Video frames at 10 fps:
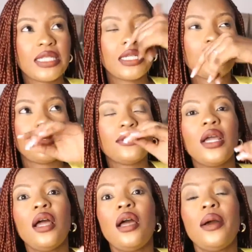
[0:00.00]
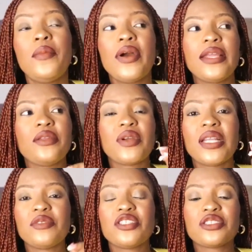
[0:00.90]
take it down. But anyway,
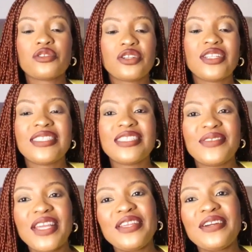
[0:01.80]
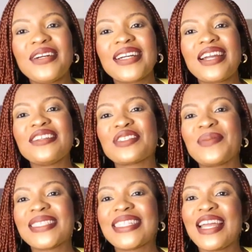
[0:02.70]
let me just conclude this video. Caris,
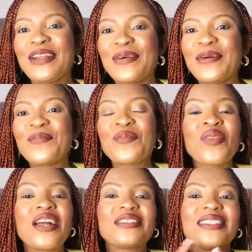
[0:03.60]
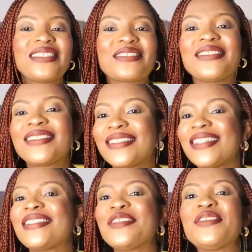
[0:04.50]
come and say hello. So this girl,
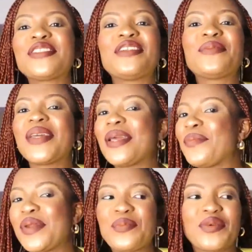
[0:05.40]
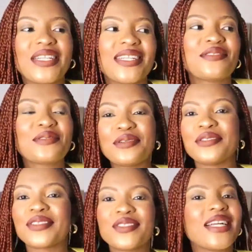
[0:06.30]
see who's gonna be a big brother
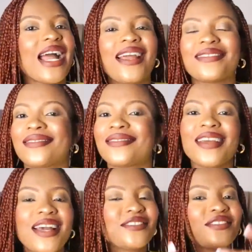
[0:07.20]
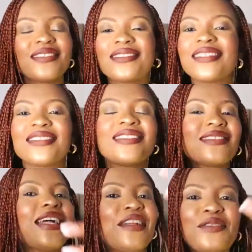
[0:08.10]
soon. You guys,
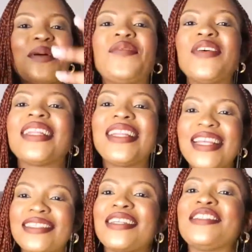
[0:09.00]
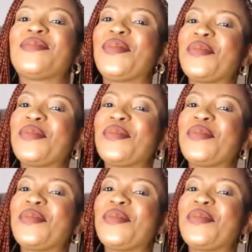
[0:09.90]
just stand up for the latest